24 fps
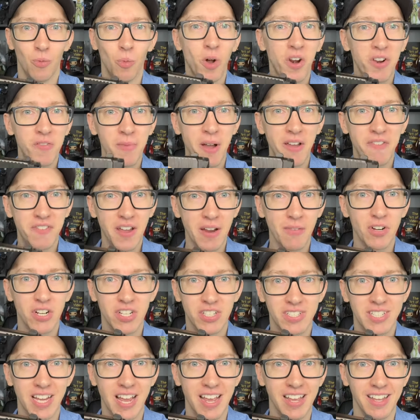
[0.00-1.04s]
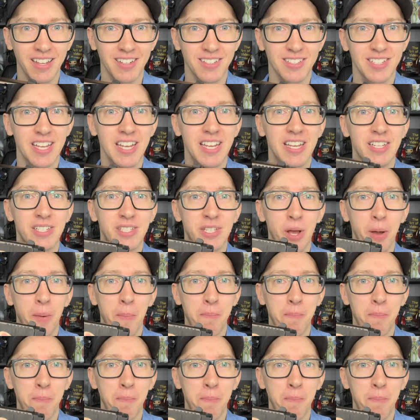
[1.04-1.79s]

One of my favorite sayings is